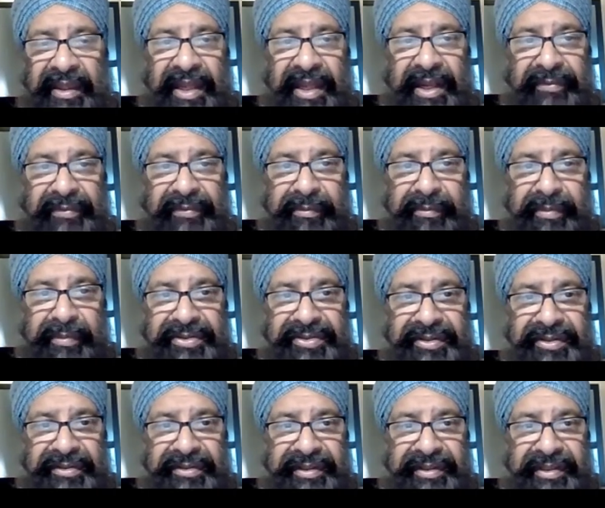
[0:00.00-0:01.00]
And if we
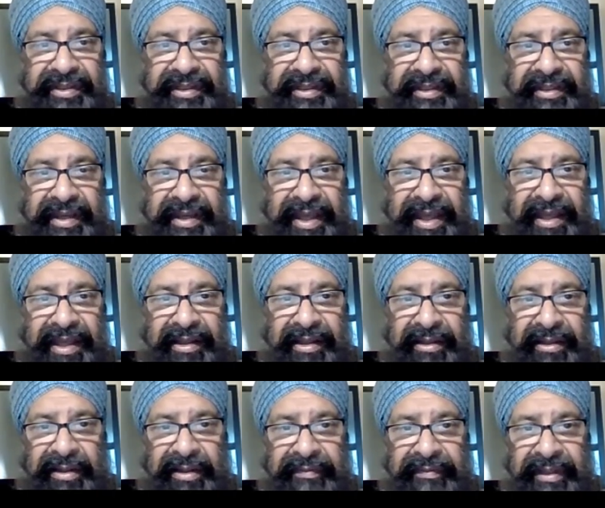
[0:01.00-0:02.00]
measure the
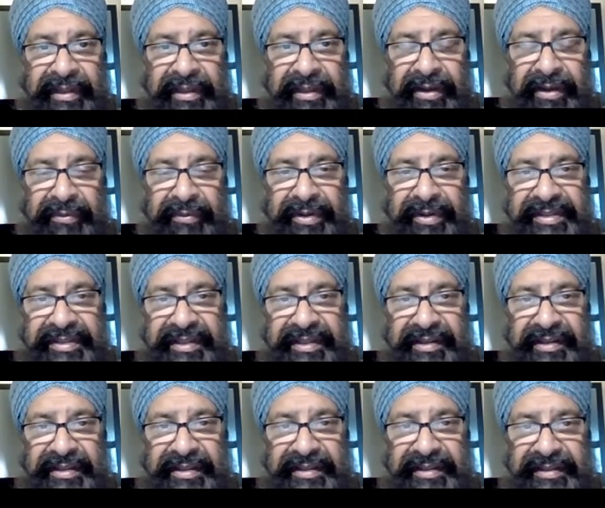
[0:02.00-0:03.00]
angle of the lower
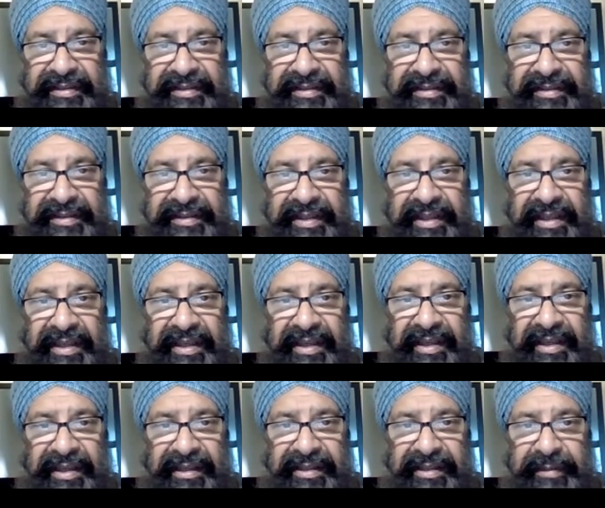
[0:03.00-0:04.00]
incisors
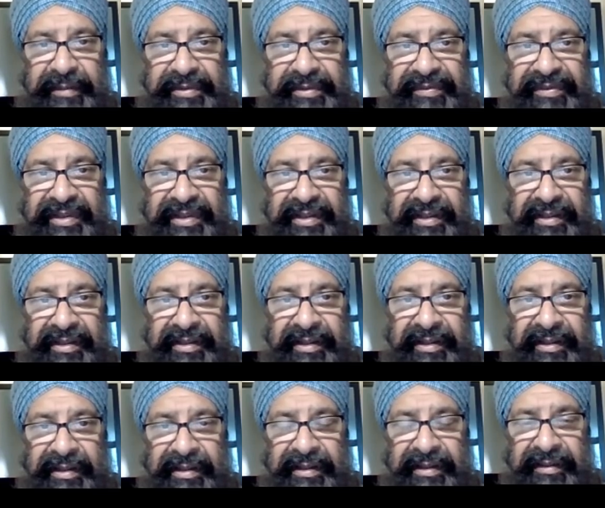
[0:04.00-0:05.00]
in terms of
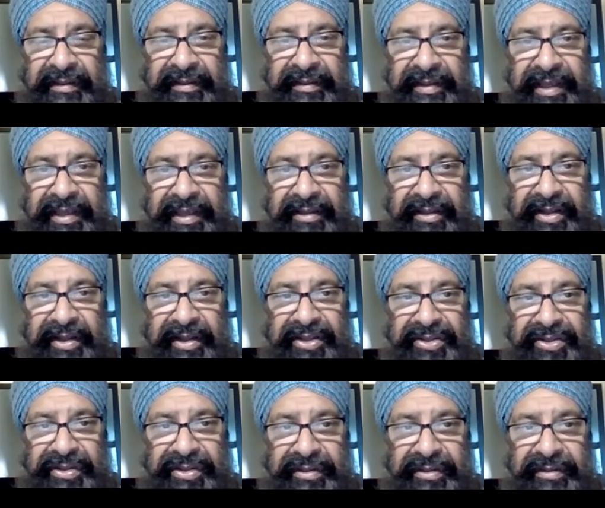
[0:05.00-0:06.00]
the
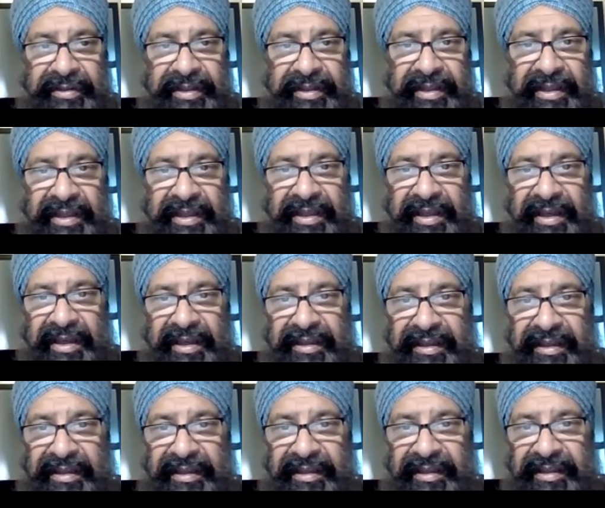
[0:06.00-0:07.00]
inclination,
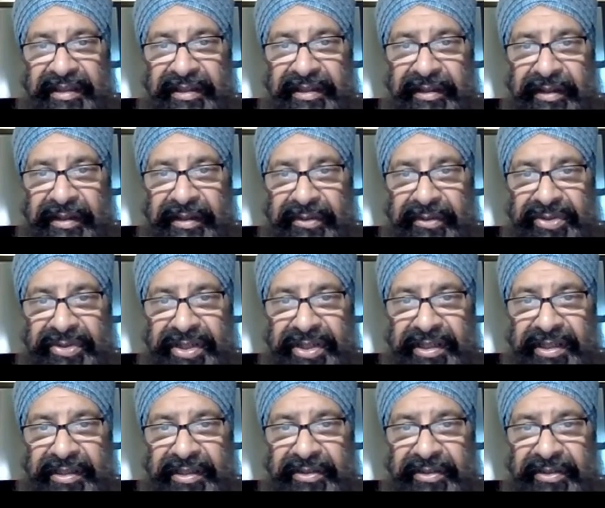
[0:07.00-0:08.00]
again, no
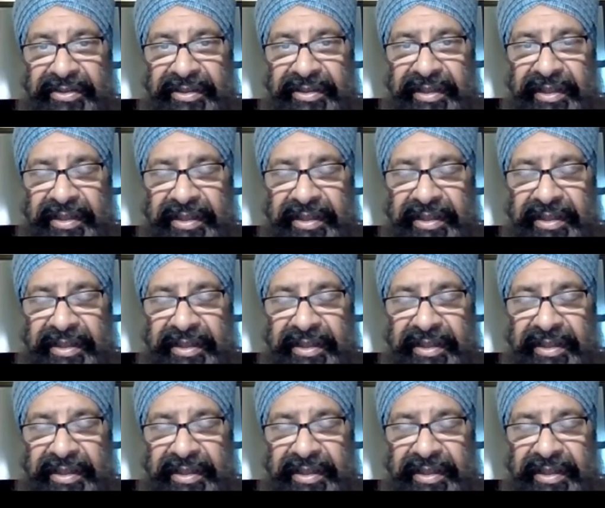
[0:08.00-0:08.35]
change.